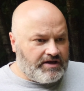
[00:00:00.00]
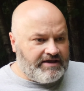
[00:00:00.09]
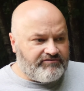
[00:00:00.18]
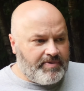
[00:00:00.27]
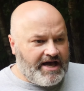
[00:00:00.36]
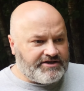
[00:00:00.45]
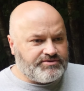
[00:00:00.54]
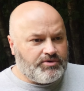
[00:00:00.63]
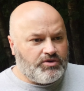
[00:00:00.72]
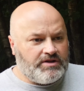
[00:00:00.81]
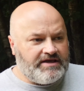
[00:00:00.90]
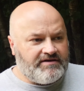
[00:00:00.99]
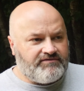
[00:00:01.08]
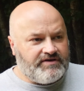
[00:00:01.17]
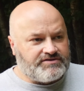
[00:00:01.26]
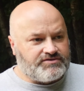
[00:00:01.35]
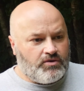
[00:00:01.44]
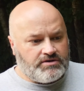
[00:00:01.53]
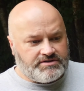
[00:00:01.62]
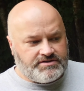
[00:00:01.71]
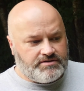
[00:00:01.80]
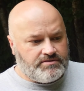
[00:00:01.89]
if possible, if it's
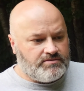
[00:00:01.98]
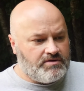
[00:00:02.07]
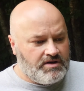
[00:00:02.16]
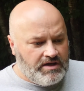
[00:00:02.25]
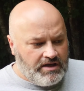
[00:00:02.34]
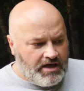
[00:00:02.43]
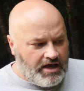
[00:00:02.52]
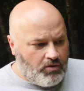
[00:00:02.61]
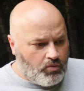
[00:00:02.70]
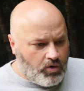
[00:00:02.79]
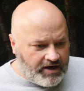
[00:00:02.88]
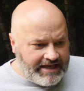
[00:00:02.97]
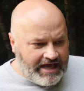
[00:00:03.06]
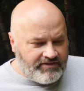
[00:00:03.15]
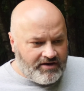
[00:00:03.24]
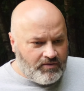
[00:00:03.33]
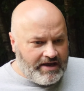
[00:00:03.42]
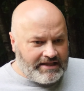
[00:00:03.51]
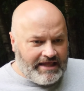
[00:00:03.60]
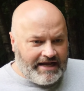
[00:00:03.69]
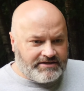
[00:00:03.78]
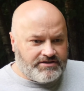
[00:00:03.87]
going to work out that way, I'd
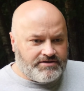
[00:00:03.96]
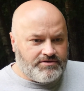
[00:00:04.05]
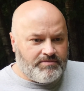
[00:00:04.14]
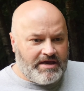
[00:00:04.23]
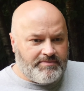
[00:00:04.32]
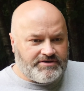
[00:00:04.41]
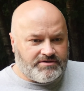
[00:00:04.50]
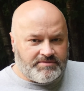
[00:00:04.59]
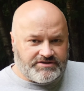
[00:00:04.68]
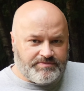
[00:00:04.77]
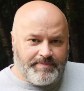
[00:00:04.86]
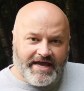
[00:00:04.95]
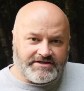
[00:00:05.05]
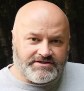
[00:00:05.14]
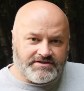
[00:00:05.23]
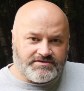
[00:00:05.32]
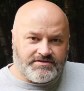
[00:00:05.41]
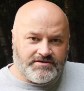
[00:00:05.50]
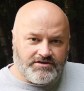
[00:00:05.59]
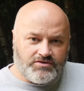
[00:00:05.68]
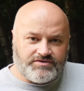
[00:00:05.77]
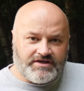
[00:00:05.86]
like to do maybe some inspections,
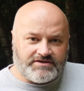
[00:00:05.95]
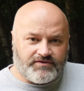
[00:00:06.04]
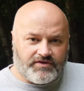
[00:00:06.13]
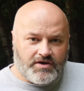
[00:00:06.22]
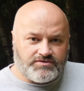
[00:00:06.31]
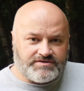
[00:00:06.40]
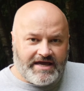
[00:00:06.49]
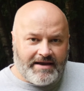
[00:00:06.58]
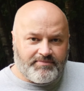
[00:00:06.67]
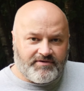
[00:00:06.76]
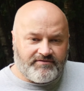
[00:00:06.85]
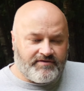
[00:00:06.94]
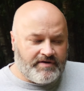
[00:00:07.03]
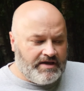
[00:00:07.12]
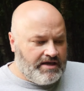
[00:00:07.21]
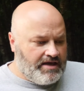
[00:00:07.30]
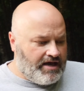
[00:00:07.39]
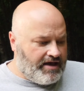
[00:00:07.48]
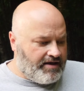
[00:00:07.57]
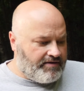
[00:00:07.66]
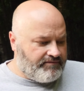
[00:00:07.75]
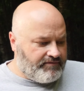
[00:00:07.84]
use this for those type of
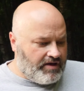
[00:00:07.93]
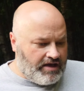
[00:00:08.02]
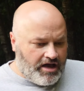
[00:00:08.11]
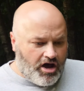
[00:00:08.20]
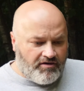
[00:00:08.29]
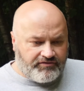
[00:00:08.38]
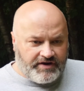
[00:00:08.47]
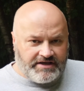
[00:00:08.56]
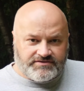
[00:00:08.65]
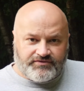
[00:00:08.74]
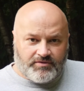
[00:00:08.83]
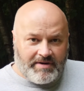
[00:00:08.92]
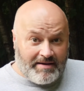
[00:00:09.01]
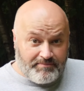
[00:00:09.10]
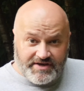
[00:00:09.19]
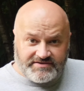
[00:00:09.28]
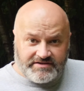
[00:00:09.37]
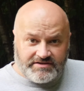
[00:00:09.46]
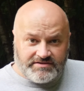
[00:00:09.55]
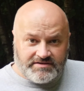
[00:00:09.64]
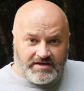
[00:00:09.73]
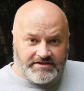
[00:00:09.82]
offerings for my
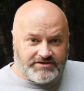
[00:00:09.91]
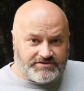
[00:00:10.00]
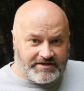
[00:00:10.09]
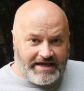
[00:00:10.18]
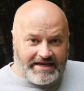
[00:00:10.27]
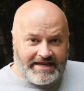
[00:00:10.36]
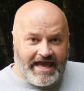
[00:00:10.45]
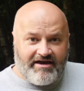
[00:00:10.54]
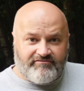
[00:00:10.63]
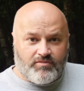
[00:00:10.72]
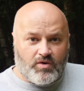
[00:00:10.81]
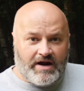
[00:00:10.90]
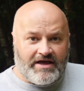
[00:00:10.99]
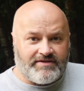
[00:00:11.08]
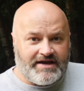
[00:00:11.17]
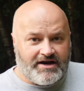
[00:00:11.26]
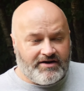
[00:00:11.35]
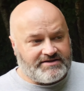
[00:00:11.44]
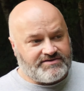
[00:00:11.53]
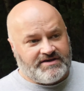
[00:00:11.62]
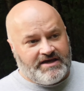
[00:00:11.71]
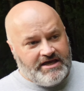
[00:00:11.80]
business, just to kind of have more out there.
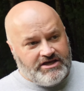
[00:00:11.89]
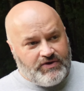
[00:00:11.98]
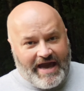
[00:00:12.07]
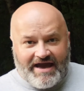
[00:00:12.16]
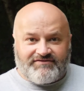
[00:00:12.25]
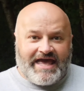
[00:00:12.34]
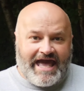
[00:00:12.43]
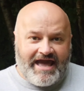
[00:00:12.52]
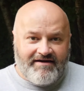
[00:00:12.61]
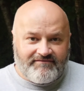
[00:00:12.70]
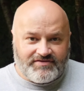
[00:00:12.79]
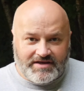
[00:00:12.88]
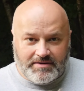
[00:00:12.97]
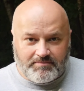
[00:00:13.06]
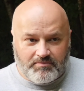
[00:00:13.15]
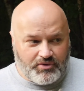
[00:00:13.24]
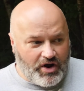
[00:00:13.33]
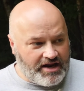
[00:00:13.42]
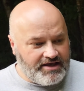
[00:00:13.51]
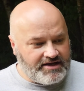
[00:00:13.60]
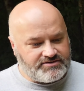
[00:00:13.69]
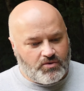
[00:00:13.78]
You have to have the
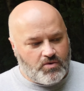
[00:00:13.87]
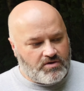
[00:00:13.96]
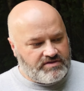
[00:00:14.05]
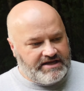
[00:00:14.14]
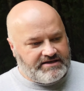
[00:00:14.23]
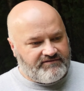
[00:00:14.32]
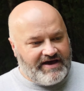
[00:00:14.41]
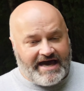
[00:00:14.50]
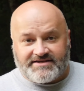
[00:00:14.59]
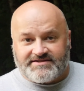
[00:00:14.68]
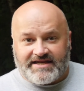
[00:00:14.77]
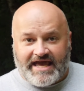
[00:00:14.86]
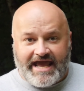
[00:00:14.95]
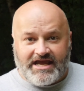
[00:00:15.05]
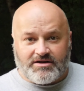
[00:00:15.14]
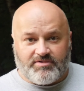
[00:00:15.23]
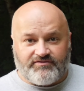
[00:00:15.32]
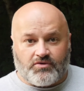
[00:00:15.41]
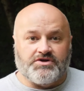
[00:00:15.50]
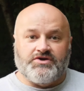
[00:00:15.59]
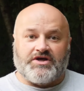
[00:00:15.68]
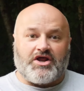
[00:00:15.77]
product or the device in hand
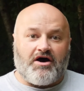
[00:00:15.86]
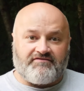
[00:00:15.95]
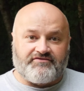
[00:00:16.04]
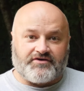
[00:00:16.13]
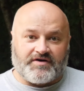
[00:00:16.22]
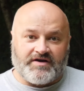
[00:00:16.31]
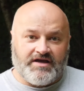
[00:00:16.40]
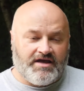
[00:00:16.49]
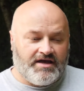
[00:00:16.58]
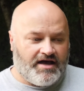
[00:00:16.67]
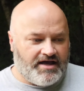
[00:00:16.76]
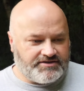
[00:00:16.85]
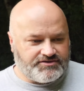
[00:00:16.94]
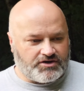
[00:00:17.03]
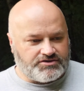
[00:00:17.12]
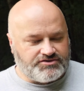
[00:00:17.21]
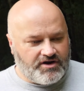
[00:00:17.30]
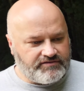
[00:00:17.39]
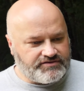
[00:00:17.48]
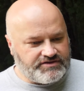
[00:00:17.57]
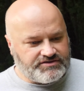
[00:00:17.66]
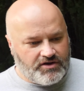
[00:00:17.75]
before you can offer certain
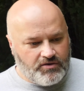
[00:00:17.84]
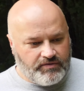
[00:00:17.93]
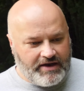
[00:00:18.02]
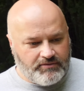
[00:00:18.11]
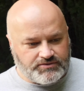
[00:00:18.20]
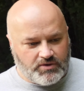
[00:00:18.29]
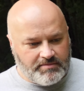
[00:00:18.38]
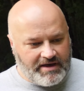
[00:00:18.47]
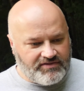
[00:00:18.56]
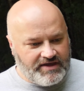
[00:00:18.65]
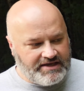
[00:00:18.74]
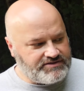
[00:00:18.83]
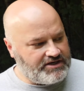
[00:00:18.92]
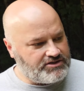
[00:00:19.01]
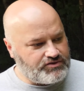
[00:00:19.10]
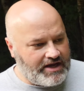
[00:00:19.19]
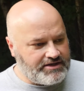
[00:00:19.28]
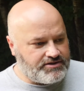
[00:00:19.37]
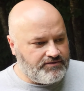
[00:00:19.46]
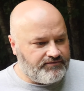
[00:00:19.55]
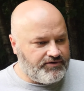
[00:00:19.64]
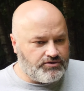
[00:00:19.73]
services. So that was one of my things here, trying
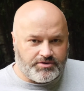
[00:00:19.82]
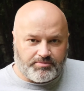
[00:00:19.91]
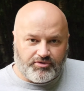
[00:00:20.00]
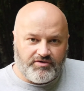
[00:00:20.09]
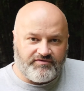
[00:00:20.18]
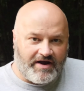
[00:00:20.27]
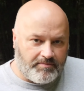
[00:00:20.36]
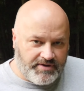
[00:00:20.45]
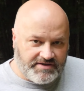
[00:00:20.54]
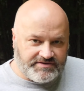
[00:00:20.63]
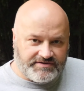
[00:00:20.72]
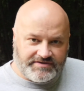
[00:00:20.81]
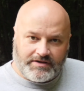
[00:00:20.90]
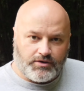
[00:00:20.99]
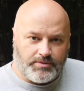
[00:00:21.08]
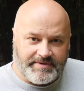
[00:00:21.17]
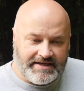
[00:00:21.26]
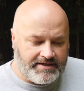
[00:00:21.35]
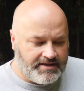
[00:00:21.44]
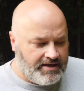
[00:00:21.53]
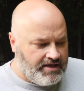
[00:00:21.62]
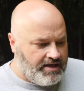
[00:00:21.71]
to future-proof our business a little bit
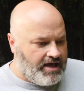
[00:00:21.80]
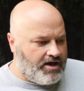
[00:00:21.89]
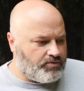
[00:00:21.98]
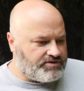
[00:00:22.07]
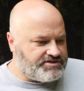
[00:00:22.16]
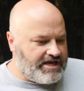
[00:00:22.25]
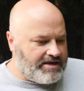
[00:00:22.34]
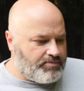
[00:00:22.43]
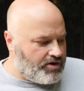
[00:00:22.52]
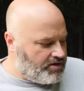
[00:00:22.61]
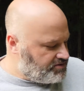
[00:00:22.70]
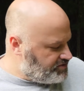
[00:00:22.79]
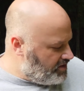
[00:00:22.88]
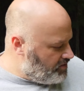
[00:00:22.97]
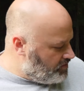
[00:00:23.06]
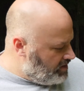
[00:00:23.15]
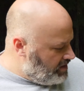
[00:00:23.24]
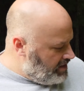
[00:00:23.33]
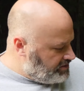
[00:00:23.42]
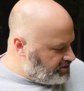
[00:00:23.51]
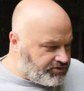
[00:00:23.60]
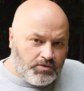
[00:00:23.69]
with Jaybird. So
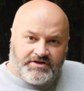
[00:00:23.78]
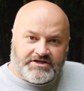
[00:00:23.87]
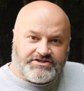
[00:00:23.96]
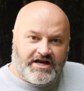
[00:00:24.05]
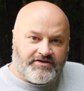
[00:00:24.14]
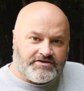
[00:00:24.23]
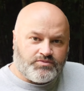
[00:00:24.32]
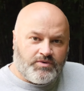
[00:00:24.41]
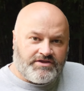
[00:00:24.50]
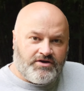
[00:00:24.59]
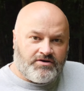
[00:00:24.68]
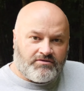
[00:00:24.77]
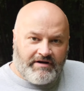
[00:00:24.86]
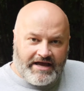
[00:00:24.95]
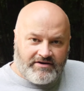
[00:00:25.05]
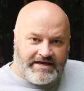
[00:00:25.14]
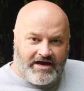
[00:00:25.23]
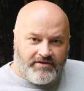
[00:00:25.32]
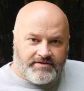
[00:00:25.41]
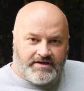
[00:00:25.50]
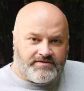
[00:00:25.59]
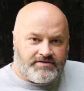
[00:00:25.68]
just wanted to share this with you to round
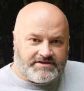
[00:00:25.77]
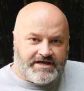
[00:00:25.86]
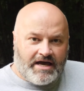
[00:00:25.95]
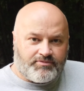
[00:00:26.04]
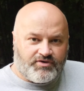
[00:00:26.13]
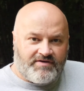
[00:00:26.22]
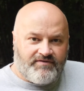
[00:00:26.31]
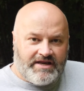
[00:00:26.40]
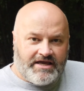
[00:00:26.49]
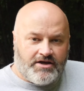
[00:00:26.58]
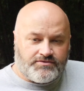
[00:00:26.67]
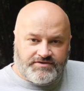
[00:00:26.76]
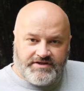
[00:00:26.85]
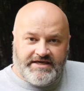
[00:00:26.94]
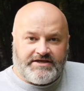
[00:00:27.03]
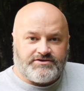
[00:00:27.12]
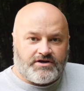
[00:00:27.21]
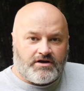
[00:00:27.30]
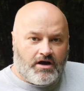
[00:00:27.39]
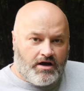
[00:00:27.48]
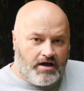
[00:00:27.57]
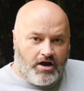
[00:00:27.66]
out the top 3 videos. These
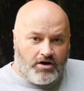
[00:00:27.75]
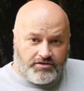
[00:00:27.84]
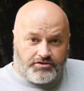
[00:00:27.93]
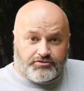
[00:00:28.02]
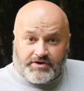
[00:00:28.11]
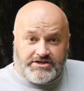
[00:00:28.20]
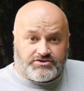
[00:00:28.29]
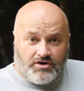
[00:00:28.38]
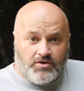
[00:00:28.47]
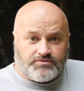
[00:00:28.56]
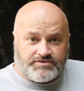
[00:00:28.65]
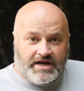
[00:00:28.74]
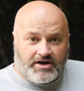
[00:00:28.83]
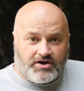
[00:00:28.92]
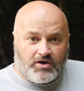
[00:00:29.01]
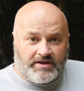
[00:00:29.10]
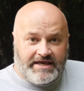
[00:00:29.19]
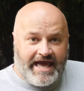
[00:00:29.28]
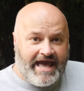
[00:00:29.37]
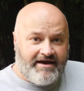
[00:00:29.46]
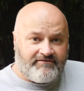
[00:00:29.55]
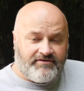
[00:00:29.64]
are the 3 drones that I currently
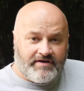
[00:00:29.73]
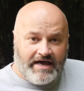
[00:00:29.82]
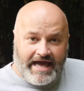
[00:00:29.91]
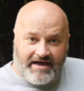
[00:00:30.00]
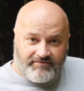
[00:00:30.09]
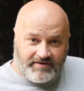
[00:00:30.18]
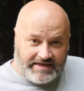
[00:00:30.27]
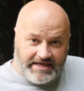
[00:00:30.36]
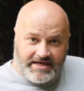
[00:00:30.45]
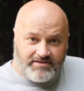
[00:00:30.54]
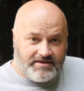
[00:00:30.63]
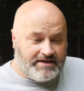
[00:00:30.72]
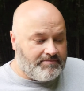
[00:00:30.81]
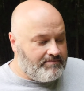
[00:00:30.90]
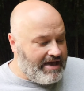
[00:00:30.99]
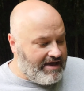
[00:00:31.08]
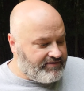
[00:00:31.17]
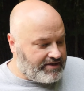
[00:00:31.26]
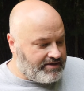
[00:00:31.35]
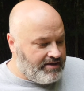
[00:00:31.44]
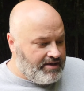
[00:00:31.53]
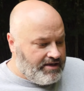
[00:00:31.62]
have. I have, again, the Mavic
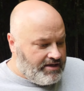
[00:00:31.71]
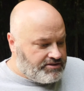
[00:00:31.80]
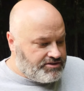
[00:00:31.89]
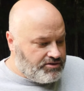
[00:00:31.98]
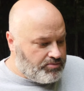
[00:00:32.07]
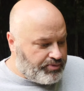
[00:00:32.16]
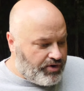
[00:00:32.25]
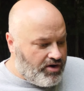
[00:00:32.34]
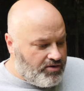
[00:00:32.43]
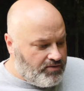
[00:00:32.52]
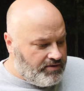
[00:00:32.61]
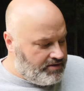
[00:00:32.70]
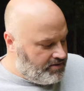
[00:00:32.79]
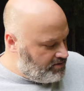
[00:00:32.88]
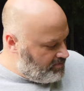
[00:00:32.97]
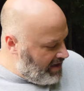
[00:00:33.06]
2 Pro, the